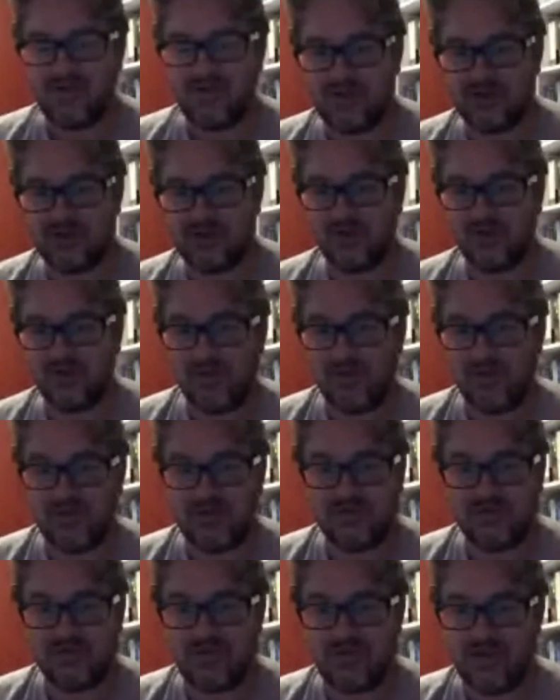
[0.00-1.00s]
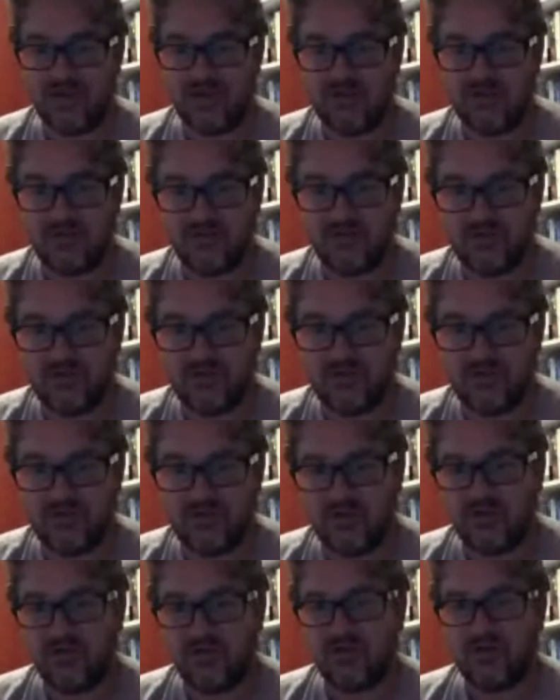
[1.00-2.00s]
because I voted for Leave.
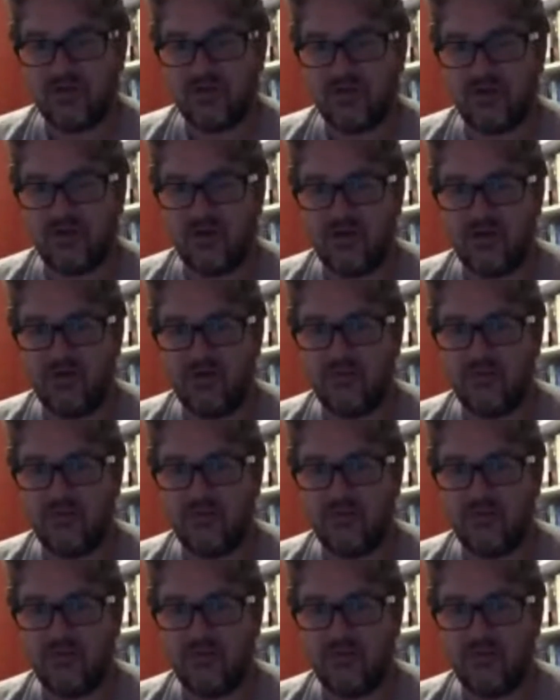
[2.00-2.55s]
And